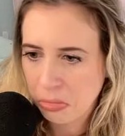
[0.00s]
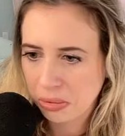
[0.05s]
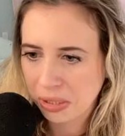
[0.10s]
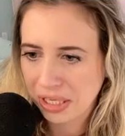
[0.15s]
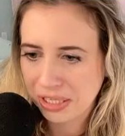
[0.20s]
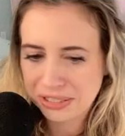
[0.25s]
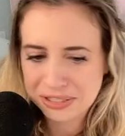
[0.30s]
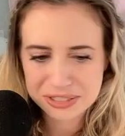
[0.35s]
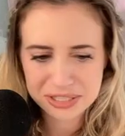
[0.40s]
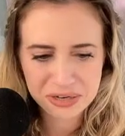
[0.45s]

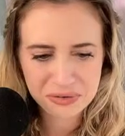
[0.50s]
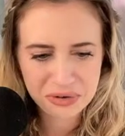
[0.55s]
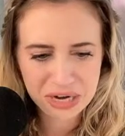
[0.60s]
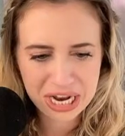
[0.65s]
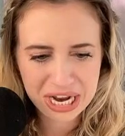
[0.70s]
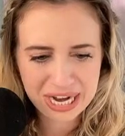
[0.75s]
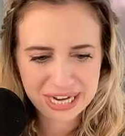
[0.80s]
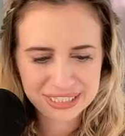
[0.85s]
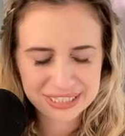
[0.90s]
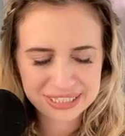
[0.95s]
That is so
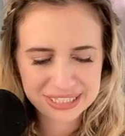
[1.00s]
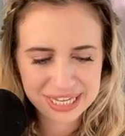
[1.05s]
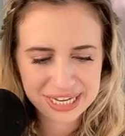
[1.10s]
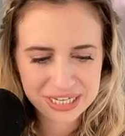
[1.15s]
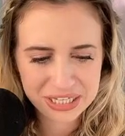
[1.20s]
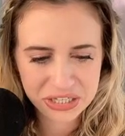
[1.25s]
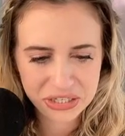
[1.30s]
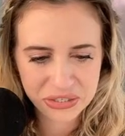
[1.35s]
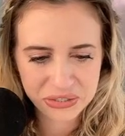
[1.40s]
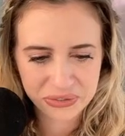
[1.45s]
nice.
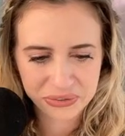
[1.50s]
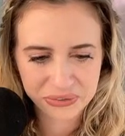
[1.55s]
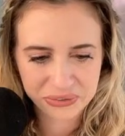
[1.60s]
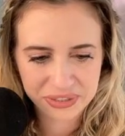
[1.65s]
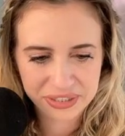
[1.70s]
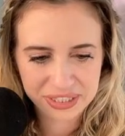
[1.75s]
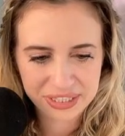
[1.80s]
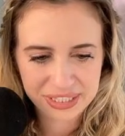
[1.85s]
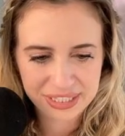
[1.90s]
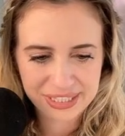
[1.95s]
Thank you.
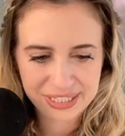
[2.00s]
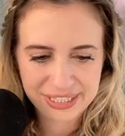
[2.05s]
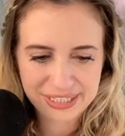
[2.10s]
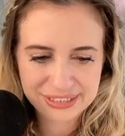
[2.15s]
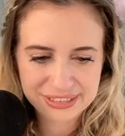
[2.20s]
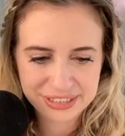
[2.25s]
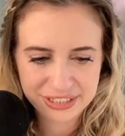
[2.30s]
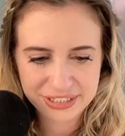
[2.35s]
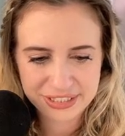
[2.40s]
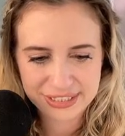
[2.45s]

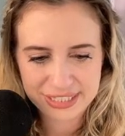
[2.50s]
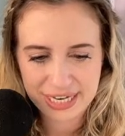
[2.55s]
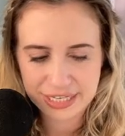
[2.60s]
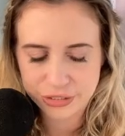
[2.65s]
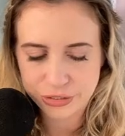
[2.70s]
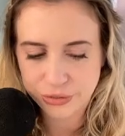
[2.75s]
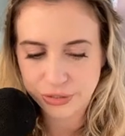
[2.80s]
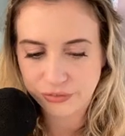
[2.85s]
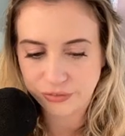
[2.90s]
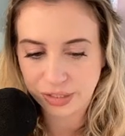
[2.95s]
Is there a
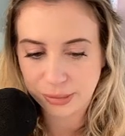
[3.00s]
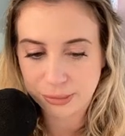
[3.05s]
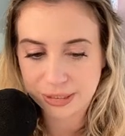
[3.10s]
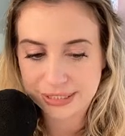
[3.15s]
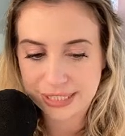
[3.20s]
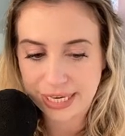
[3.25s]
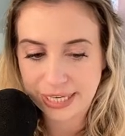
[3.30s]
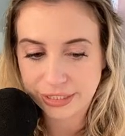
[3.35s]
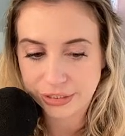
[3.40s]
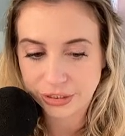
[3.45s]
statute of
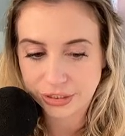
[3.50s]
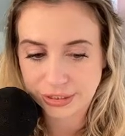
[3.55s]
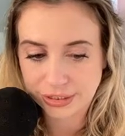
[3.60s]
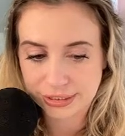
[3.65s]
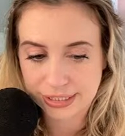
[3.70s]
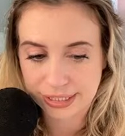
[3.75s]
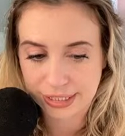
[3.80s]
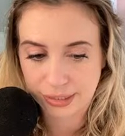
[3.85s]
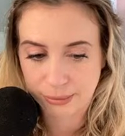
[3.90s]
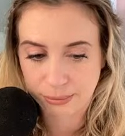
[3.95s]
limitations
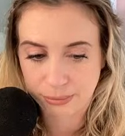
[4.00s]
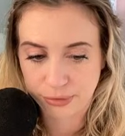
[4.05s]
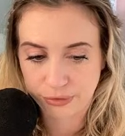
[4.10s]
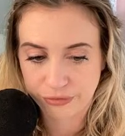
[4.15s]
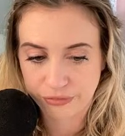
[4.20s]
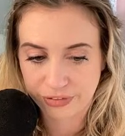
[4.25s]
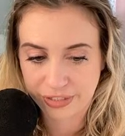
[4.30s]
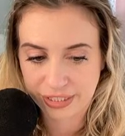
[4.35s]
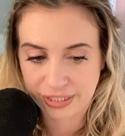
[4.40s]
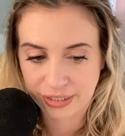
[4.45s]
that can
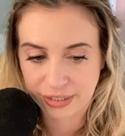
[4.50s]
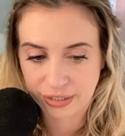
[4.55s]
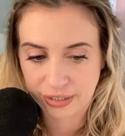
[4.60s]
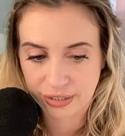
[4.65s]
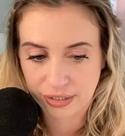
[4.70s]
prevent